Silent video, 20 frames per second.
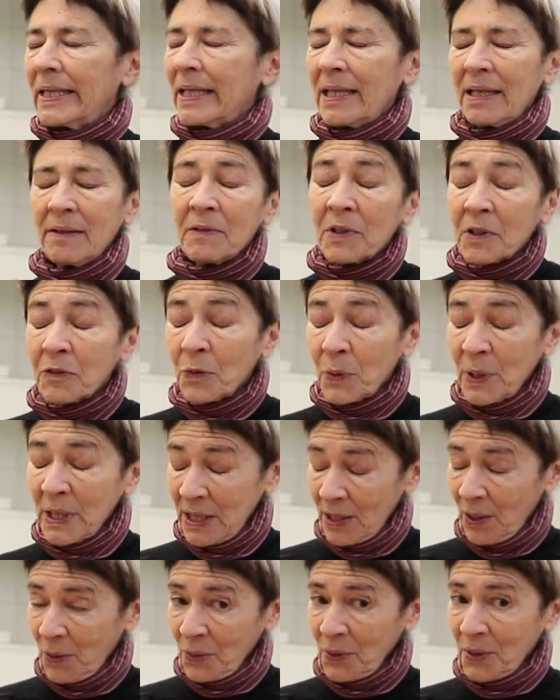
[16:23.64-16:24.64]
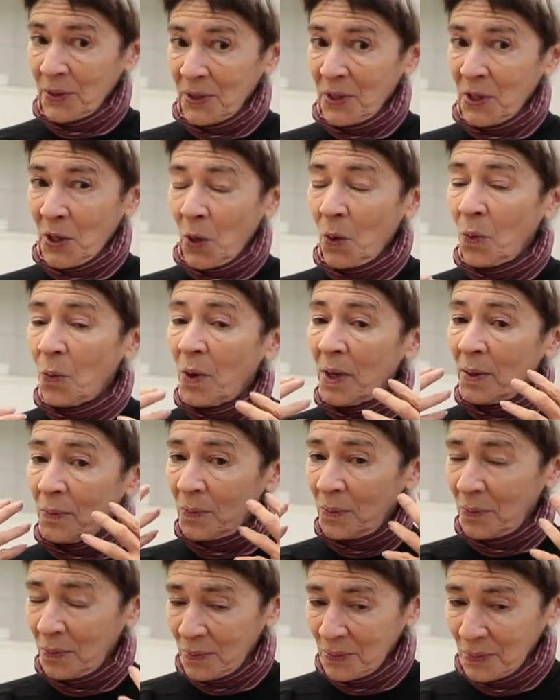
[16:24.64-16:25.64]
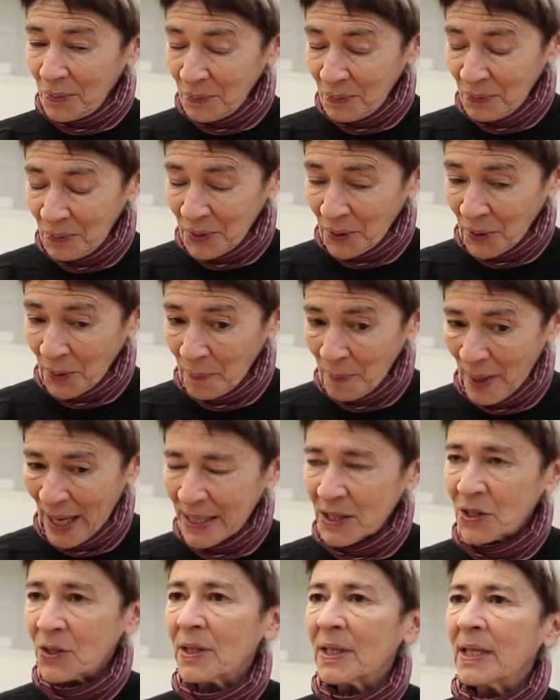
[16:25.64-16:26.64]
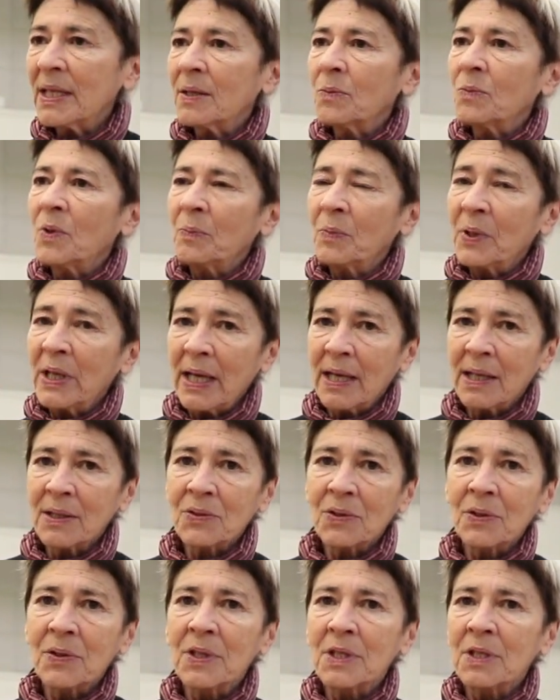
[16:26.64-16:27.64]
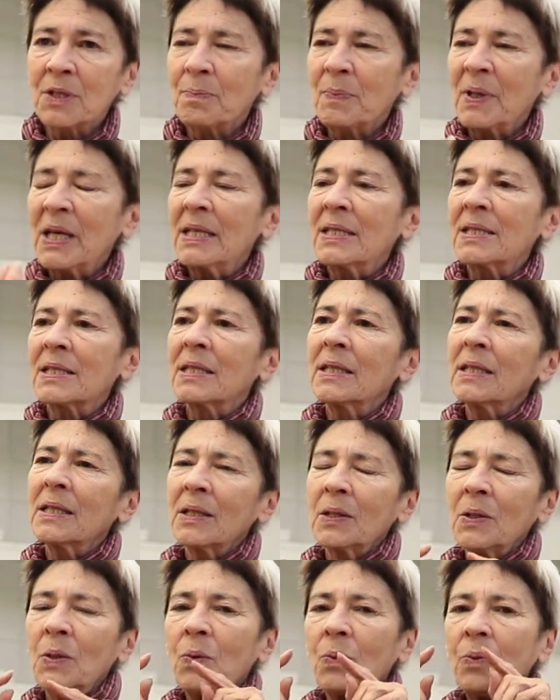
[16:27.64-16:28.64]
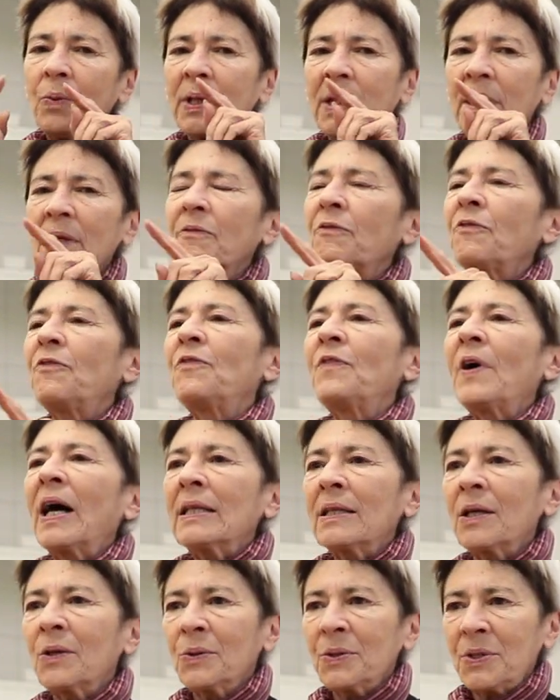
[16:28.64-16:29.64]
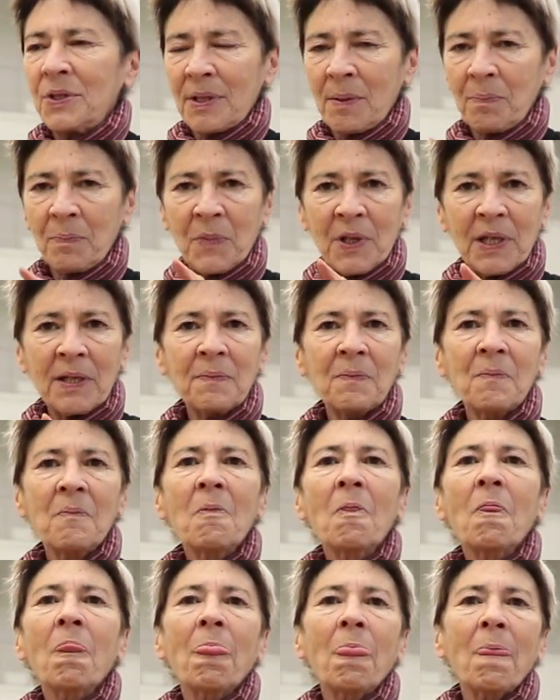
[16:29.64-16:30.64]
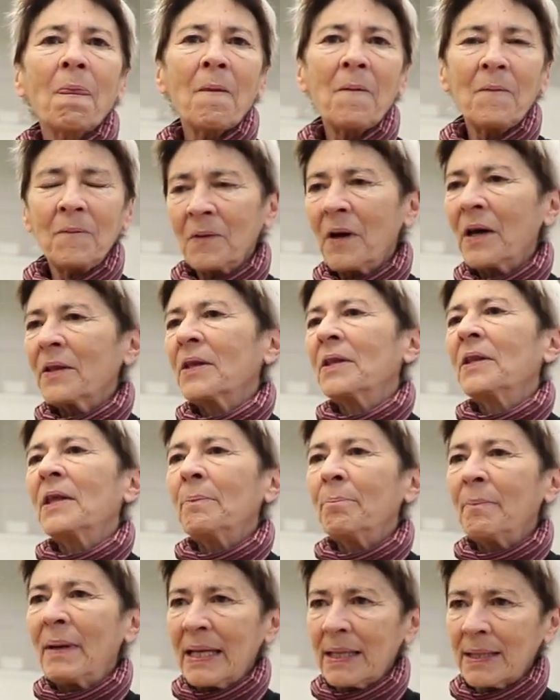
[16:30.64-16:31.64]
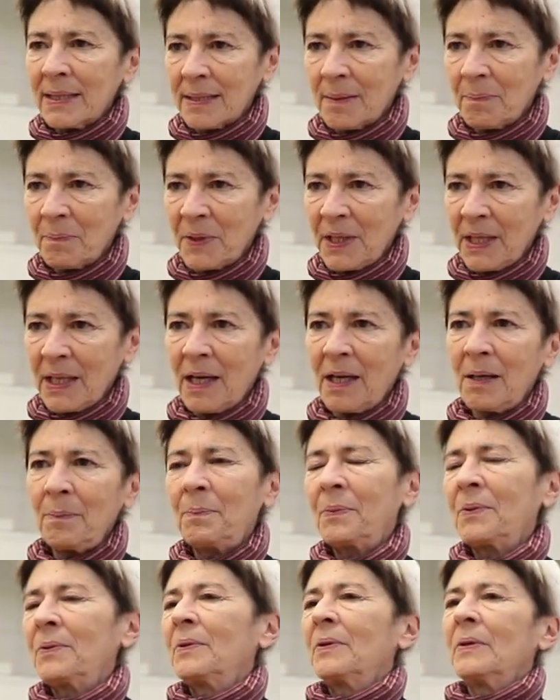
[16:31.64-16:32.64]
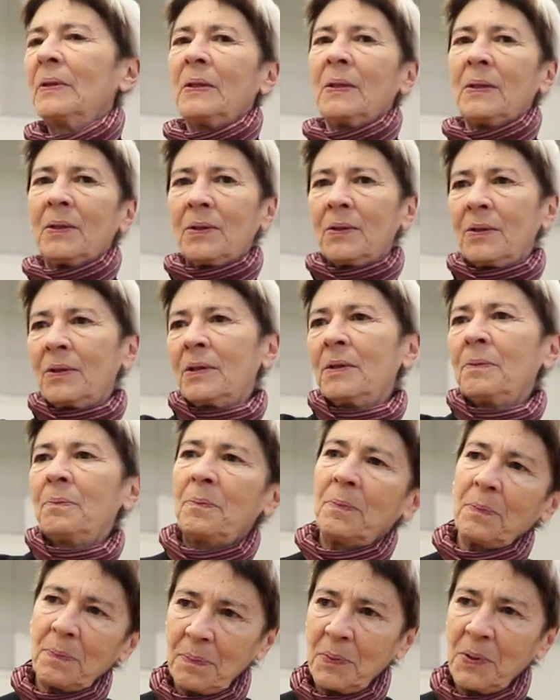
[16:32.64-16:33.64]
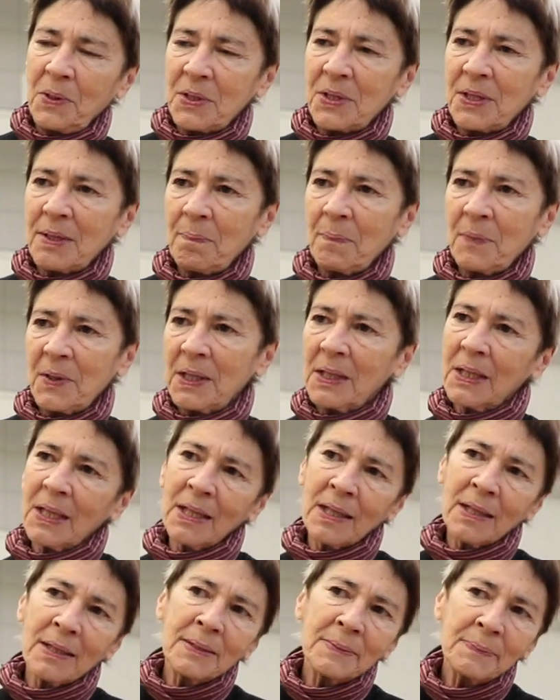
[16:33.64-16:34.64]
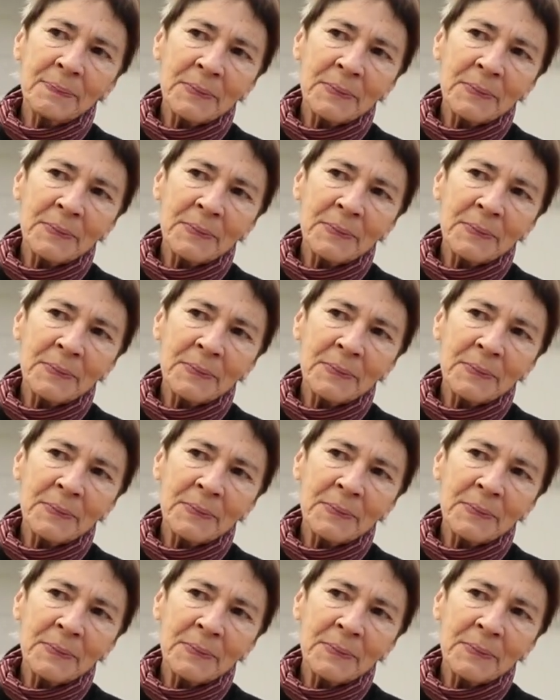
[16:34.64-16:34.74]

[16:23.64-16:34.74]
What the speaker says: even if we don't know what we're imagining when we enter the space, we can follow something rather than make something up or put something there.